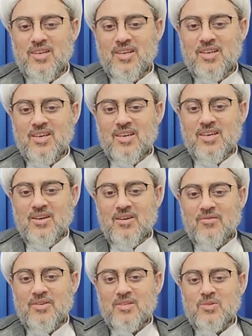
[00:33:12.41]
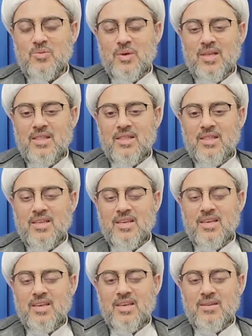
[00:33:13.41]
of his wealth
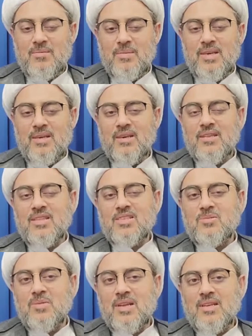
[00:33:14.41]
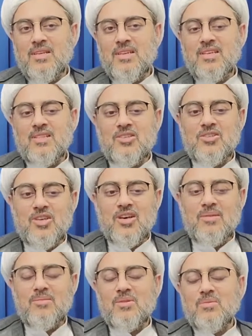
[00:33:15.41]
in making the splendor, the
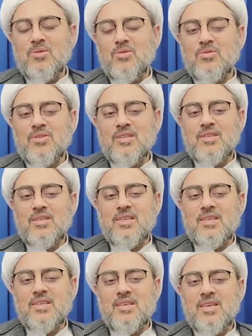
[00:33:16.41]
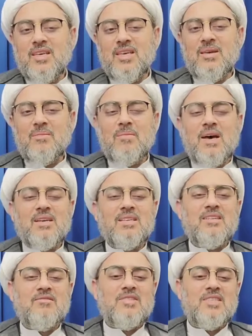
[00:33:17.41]
charm, the beauty, the
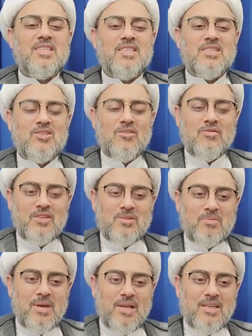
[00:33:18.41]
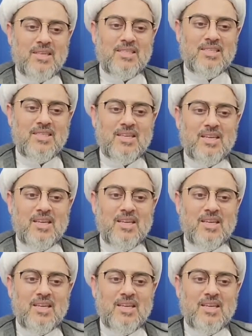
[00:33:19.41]
magnificence of his palace.